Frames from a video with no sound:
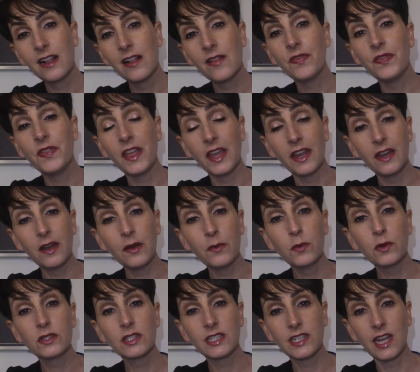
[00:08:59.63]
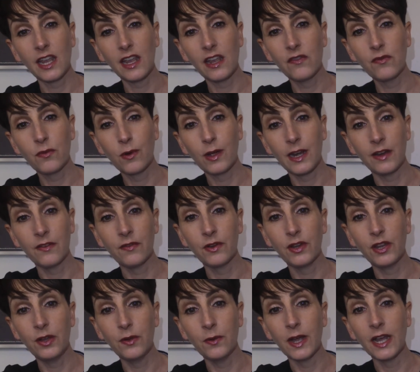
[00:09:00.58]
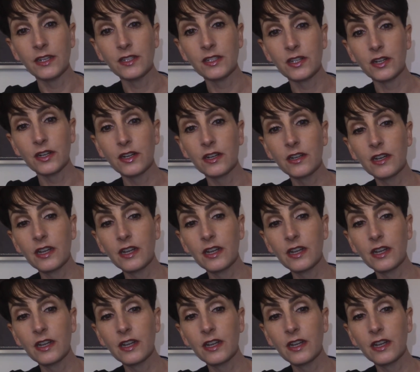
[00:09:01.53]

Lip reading: then it will save whatever you entered.